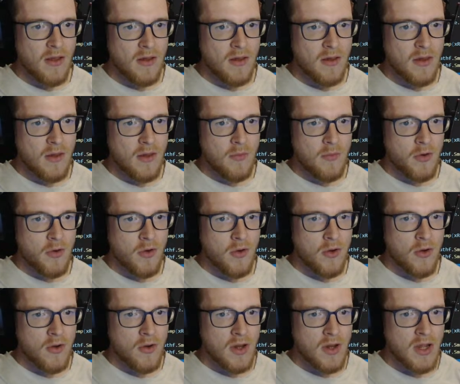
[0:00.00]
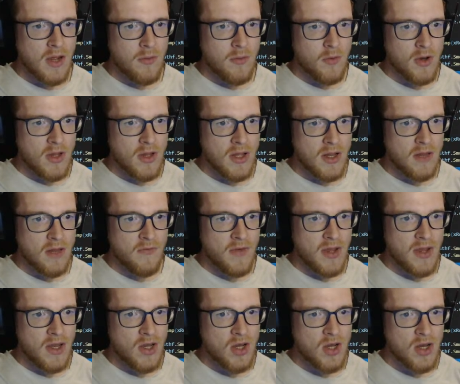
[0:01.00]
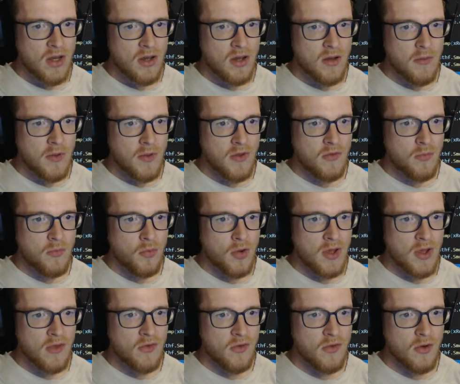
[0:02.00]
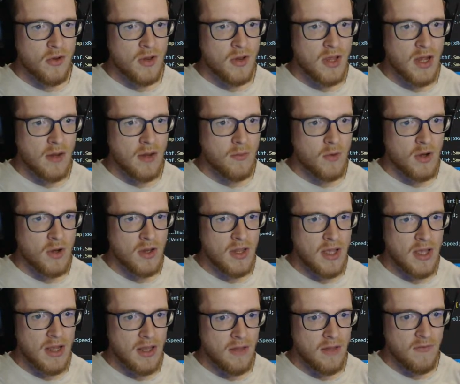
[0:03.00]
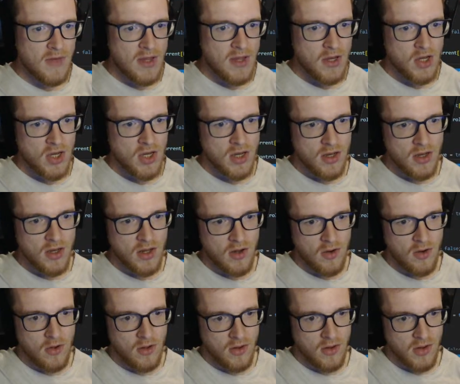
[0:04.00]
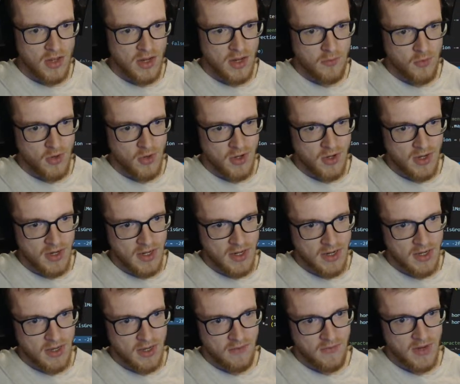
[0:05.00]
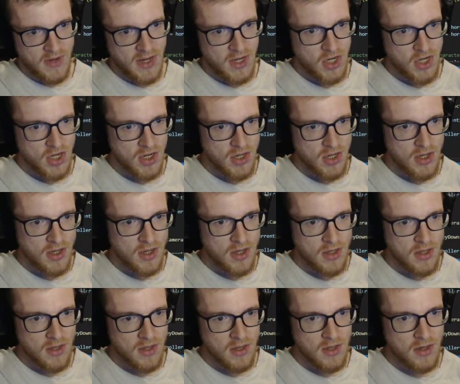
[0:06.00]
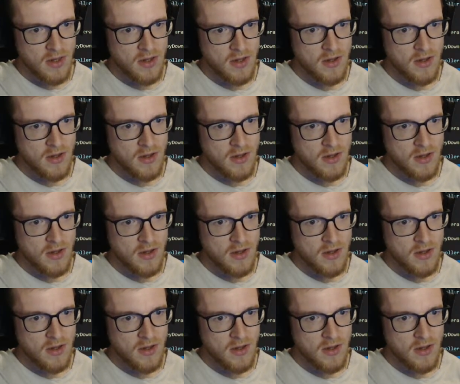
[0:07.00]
Keyboard current camera deactivation is pressed on camera deactivation, on camera deactivation.